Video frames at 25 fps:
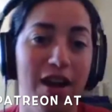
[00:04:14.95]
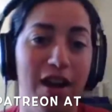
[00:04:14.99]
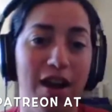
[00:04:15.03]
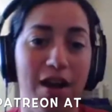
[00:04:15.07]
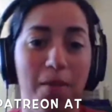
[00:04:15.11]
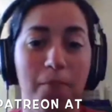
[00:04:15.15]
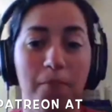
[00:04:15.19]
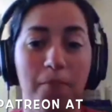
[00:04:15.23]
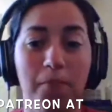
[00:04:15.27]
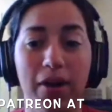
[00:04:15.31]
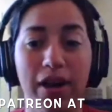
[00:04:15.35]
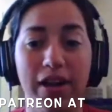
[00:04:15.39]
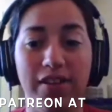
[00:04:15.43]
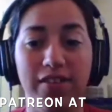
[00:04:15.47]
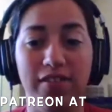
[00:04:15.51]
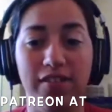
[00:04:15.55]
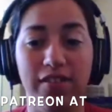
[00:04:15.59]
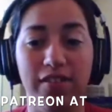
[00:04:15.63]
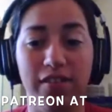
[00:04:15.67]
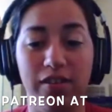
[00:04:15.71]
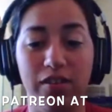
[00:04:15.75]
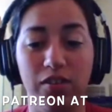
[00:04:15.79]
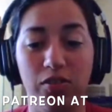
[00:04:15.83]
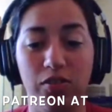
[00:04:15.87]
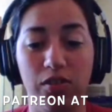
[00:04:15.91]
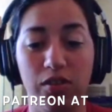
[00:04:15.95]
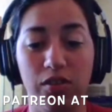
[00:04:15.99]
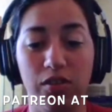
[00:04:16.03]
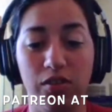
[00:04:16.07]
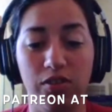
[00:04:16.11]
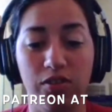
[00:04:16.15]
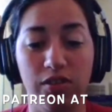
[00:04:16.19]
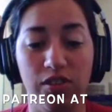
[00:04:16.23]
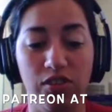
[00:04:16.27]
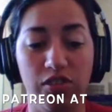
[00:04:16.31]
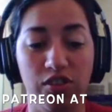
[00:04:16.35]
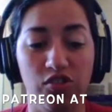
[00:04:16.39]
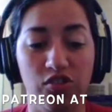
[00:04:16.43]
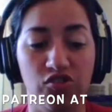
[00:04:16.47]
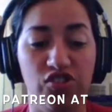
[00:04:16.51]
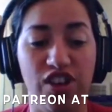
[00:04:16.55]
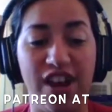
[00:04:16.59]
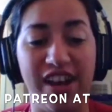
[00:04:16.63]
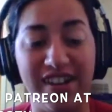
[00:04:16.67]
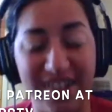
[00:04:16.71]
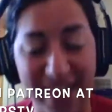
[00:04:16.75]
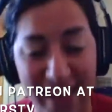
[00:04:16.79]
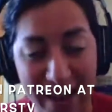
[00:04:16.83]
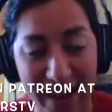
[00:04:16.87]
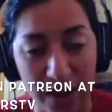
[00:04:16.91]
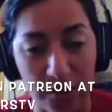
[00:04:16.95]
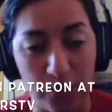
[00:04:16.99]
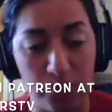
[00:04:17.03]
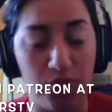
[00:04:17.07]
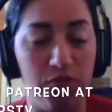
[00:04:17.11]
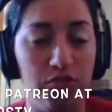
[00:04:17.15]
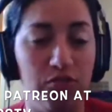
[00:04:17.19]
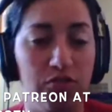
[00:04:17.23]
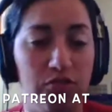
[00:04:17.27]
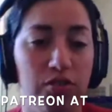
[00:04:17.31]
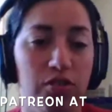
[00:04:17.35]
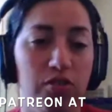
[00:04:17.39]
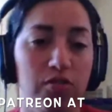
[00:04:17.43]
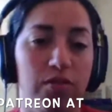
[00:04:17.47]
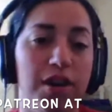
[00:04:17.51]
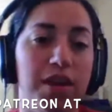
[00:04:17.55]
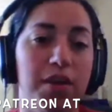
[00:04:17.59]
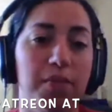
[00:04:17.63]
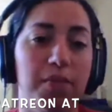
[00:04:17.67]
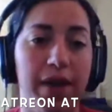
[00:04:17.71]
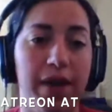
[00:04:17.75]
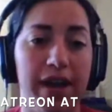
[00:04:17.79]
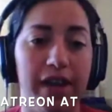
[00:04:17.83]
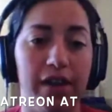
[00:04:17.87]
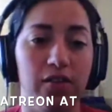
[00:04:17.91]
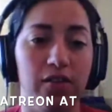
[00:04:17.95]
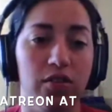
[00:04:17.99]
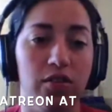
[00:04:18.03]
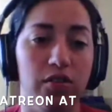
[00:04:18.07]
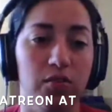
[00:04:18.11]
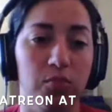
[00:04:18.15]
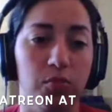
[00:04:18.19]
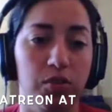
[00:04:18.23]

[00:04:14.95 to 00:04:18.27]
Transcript: But the check downs to the running back